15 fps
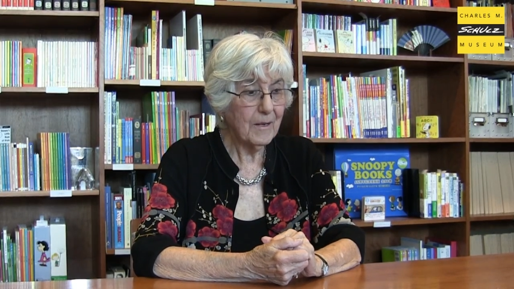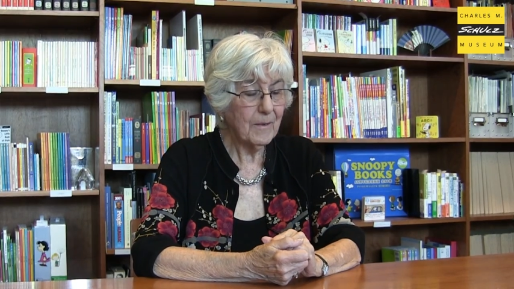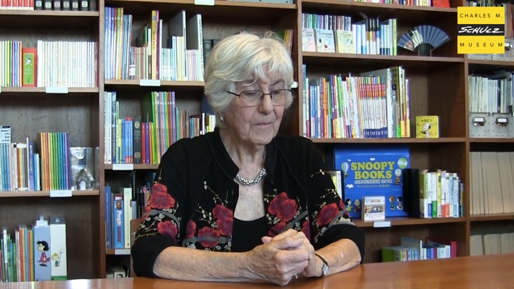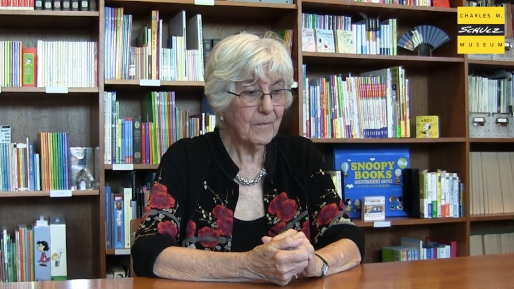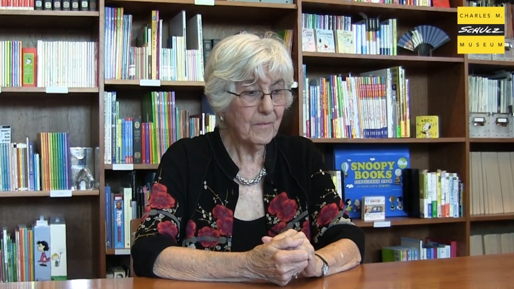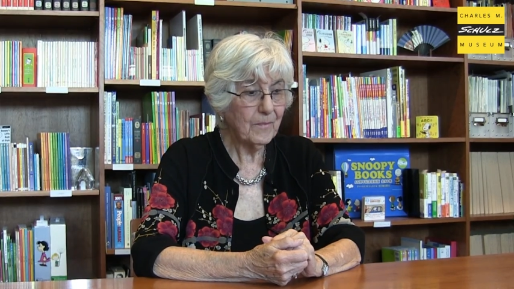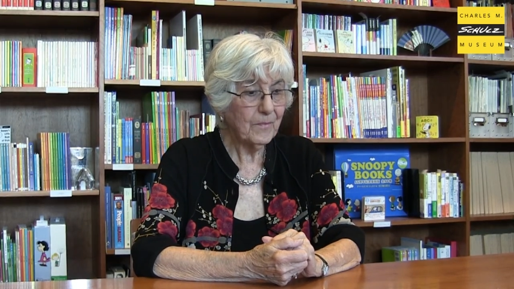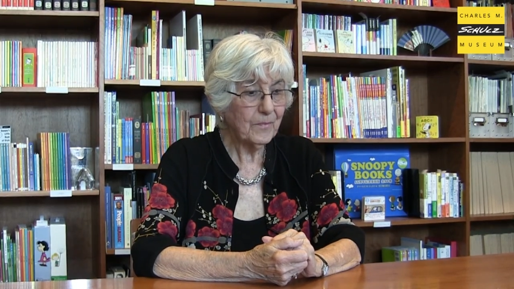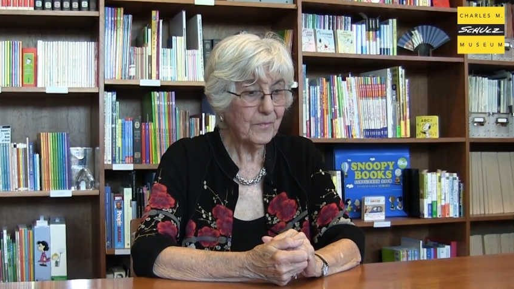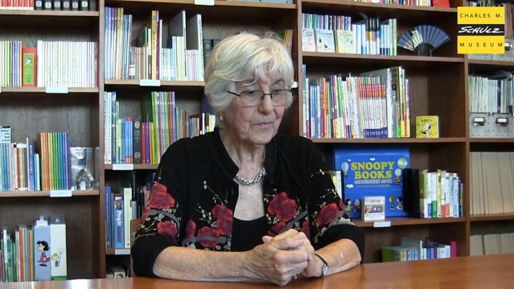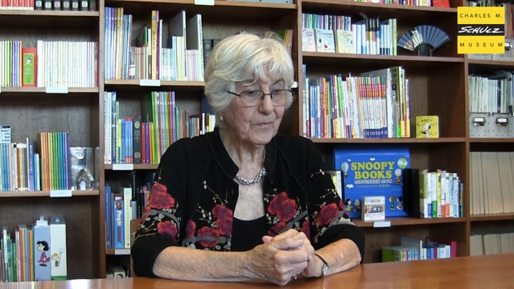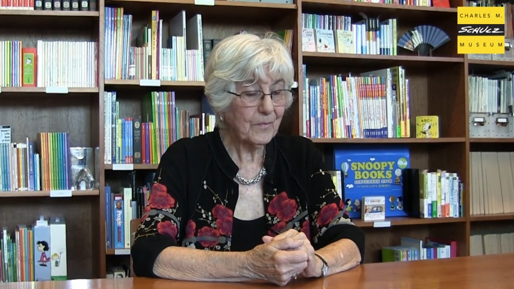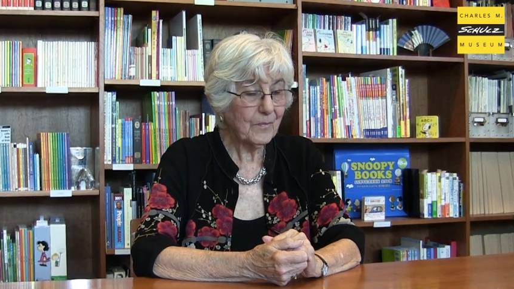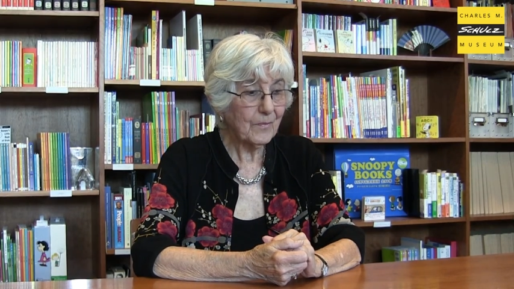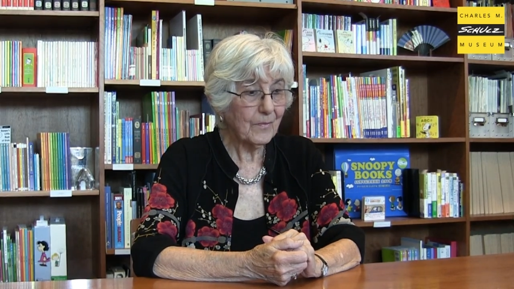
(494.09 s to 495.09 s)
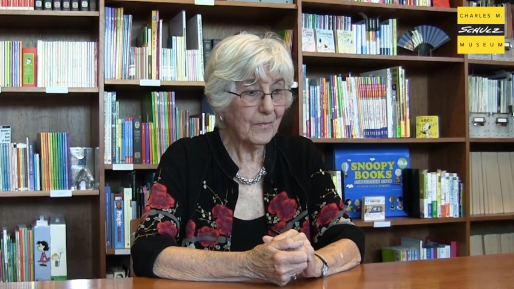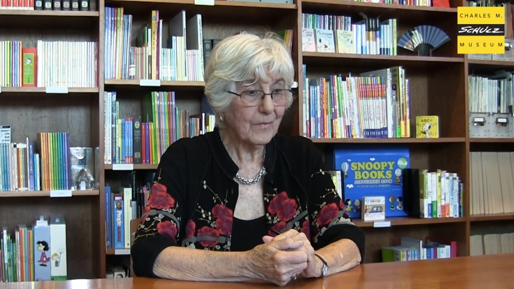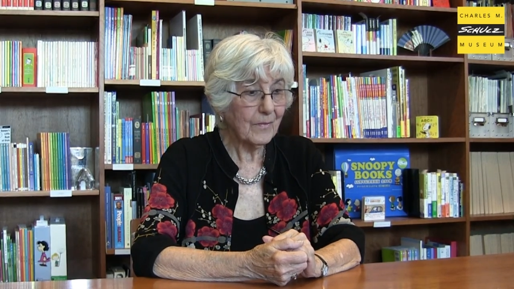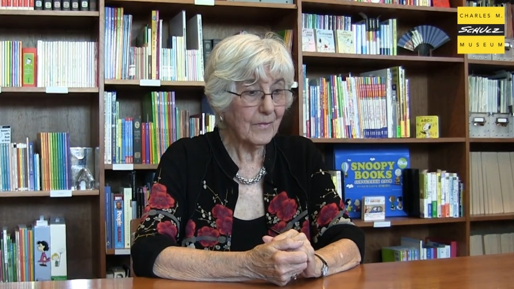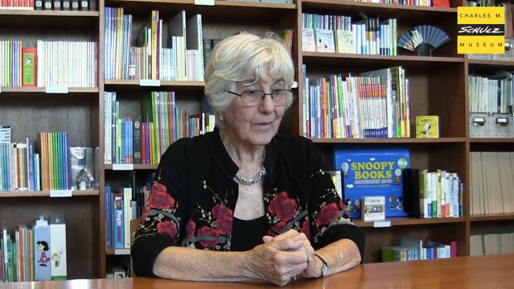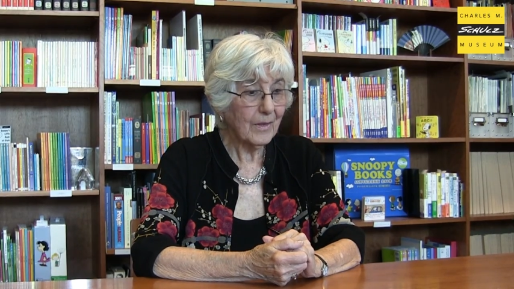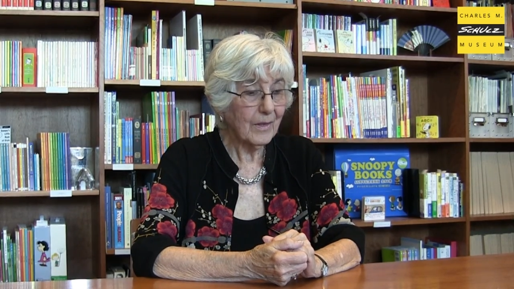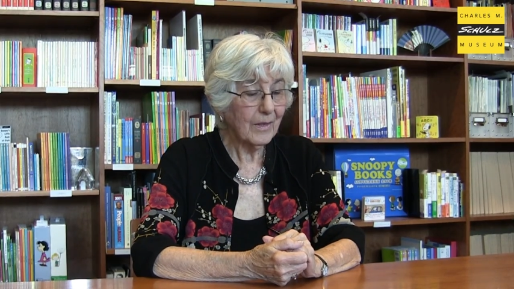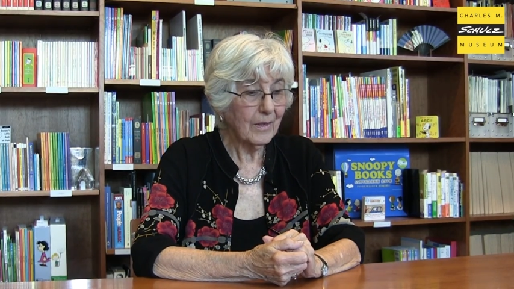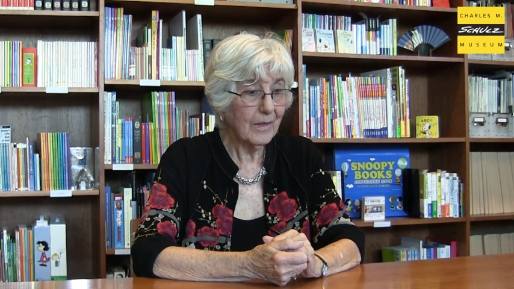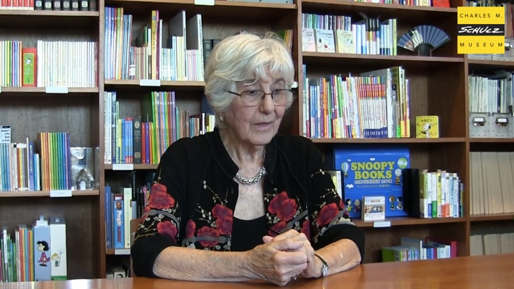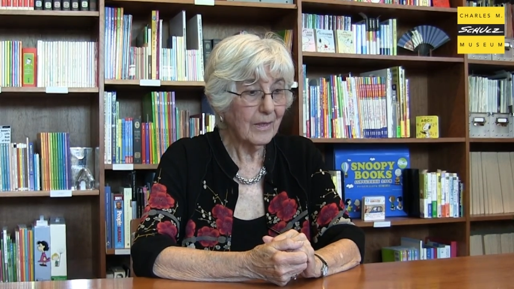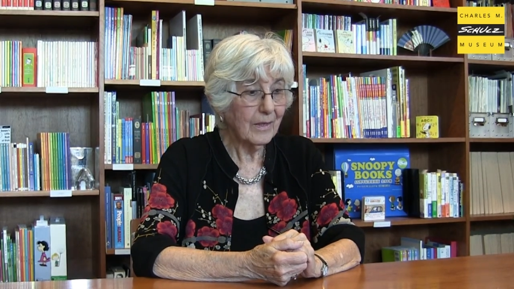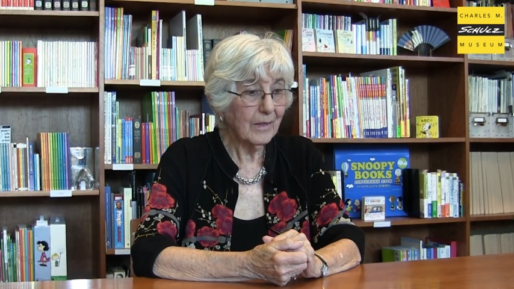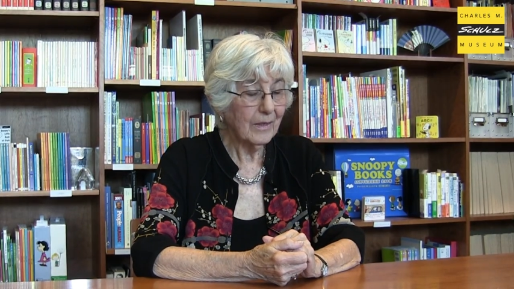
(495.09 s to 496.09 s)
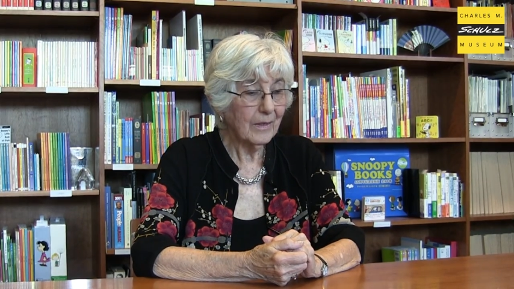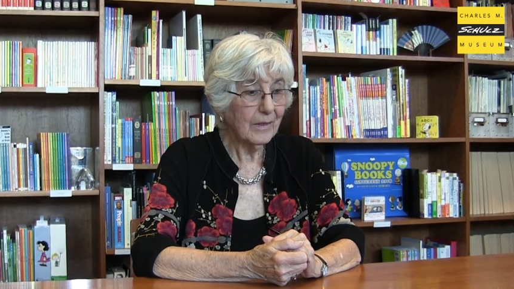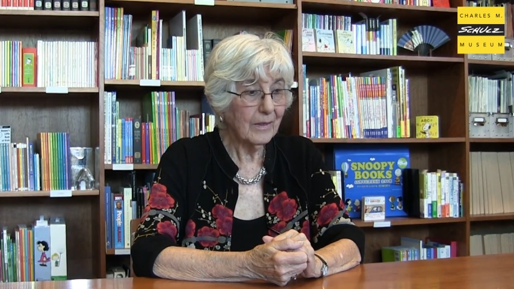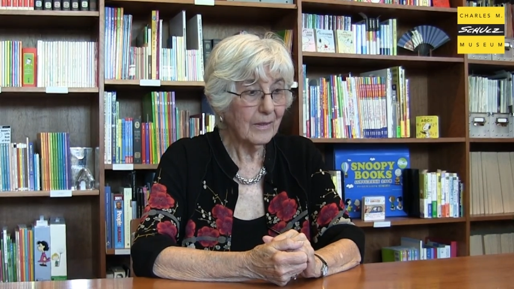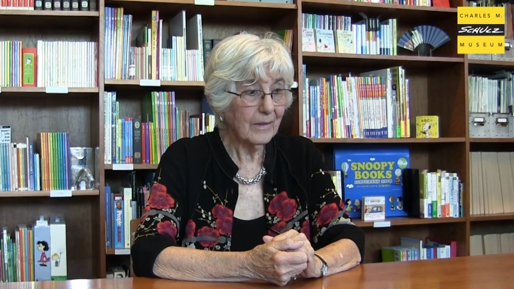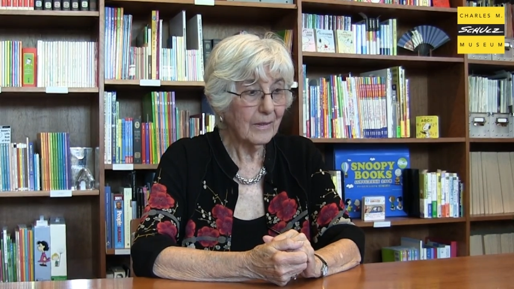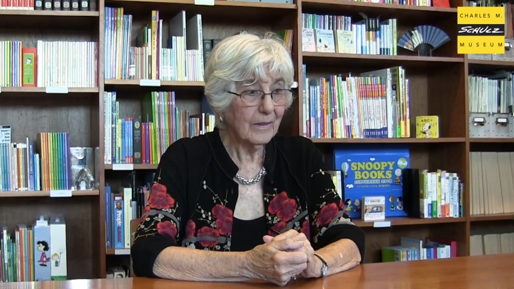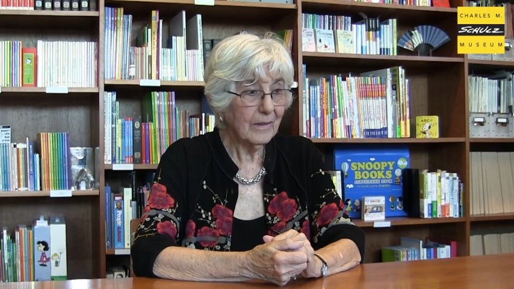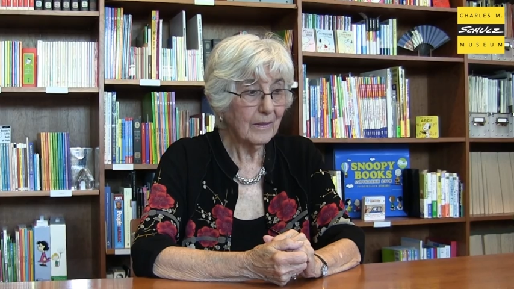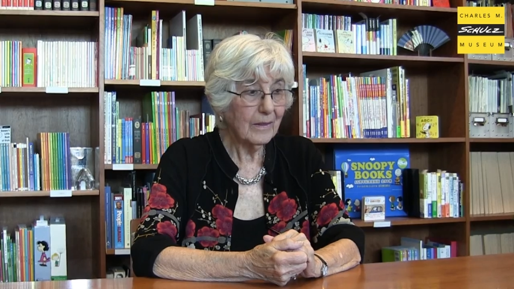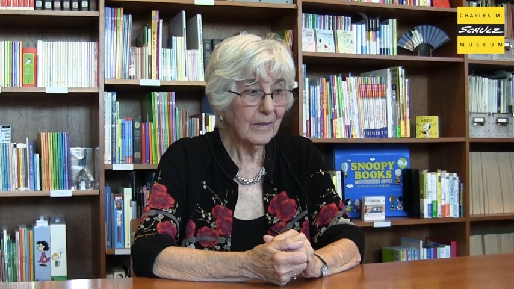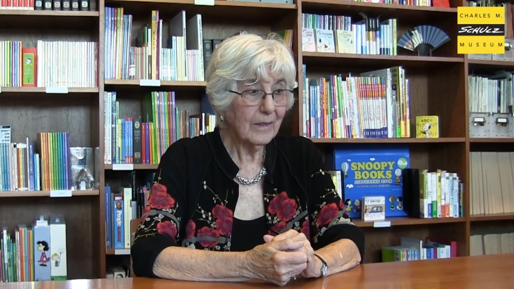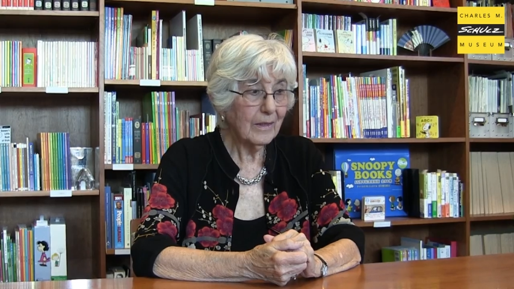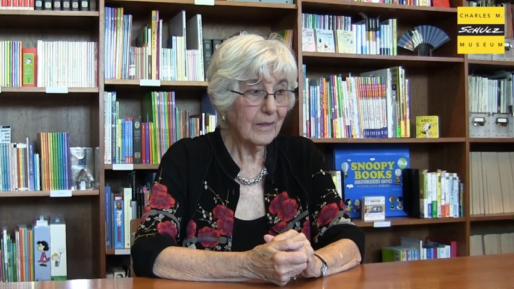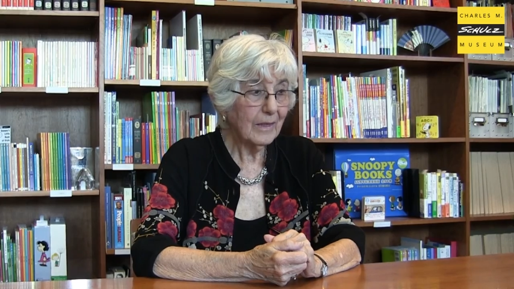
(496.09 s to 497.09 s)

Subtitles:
Nothing is said.